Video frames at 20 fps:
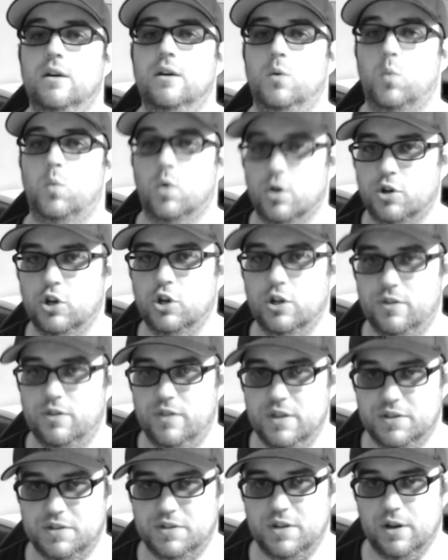were good
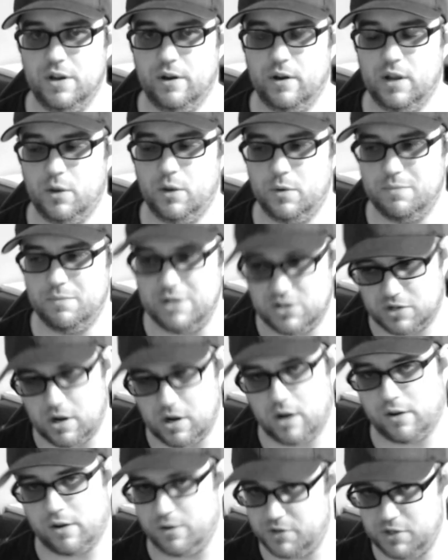this year it would be
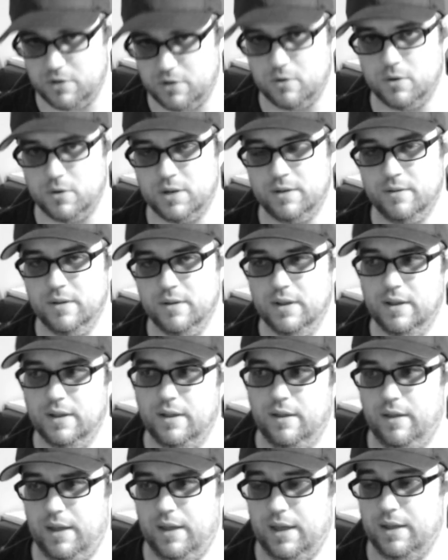stalker 2 and
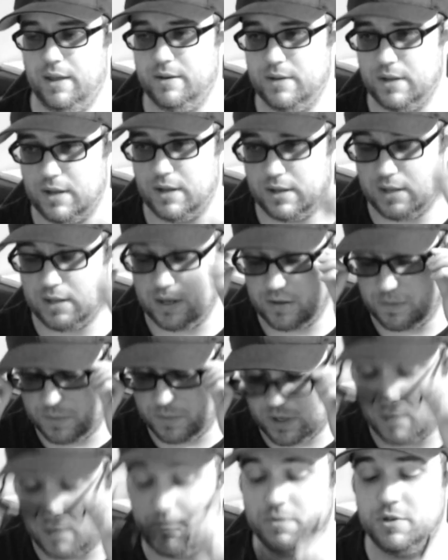and uh, kingdom
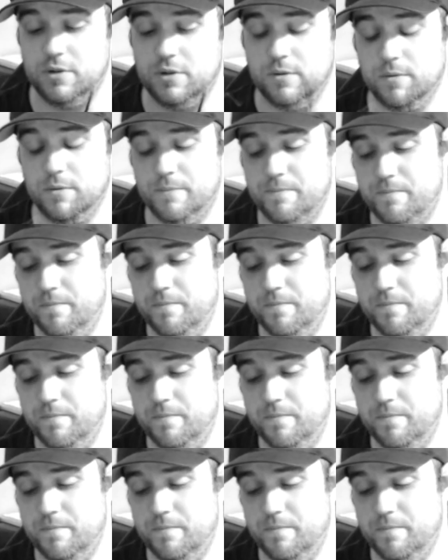come 2